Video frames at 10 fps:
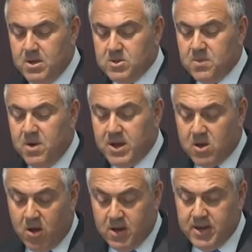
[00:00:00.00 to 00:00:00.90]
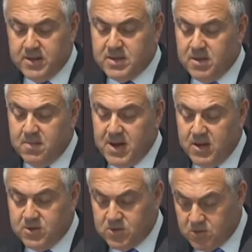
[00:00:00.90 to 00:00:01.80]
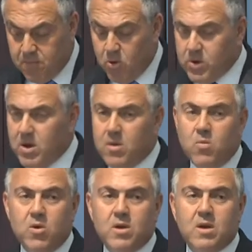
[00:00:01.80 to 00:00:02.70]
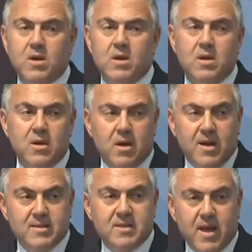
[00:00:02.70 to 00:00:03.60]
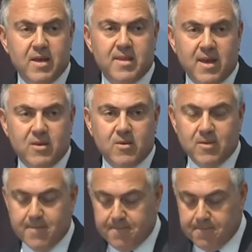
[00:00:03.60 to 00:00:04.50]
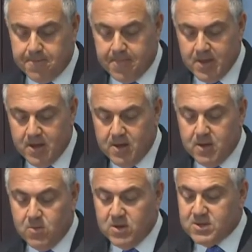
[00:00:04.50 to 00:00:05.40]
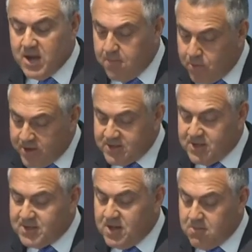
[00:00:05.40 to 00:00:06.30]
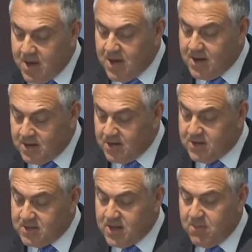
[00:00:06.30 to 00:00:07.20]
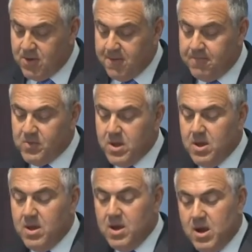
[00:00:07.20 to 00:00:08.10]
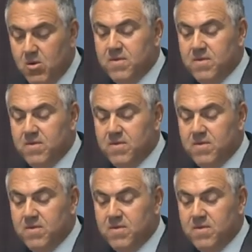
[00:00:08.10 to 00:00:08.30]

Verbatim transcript: To my colleagues and the many who support our work, I say thank you. Whilst our presidency may end in December, our